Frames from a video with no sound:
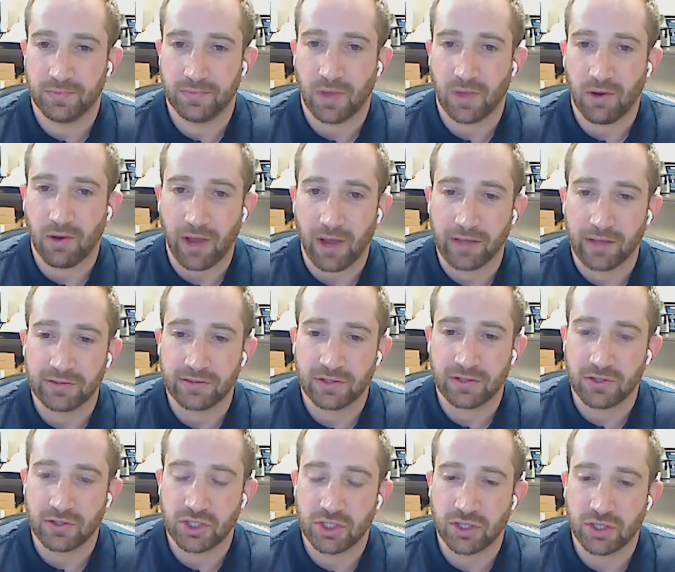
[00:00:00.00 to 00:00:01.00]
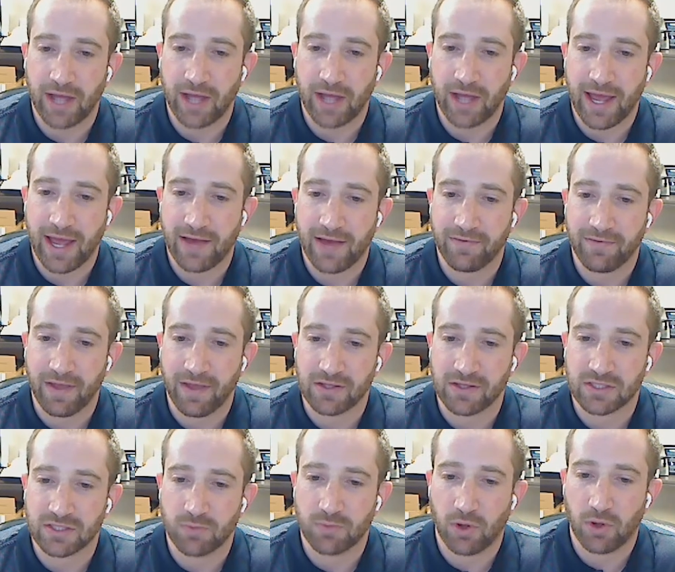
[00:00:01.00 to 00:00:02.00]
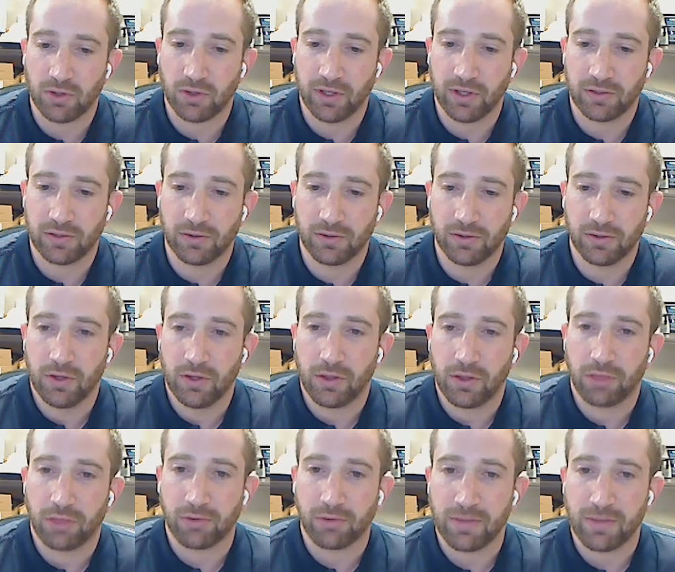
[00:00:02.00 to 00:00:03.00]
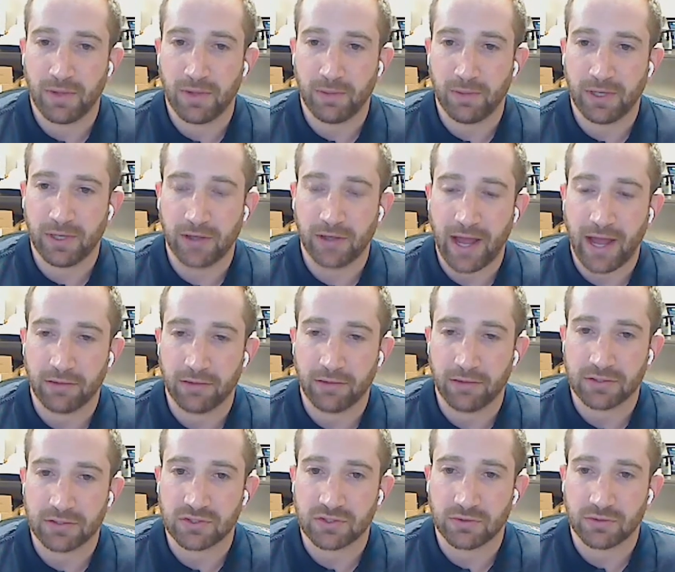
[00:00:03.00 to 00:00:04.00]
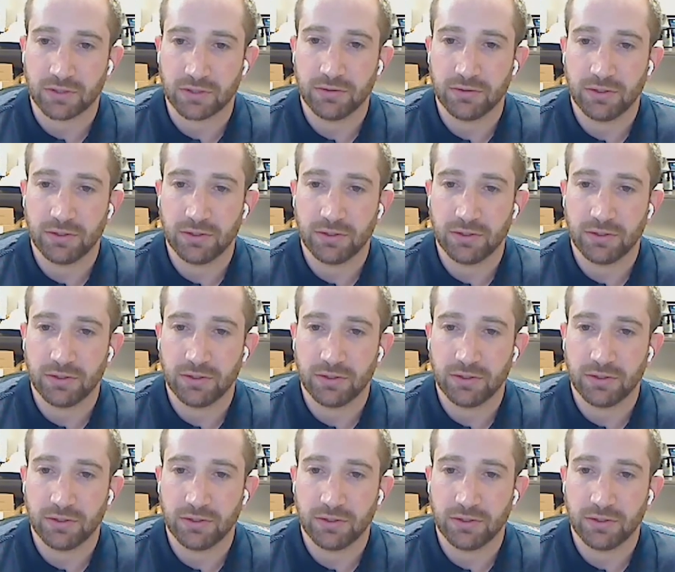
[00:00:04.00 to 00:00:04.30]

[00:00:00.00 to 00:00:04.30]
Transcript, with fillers: Okay. So you should have a small little three millimeter Allen screw,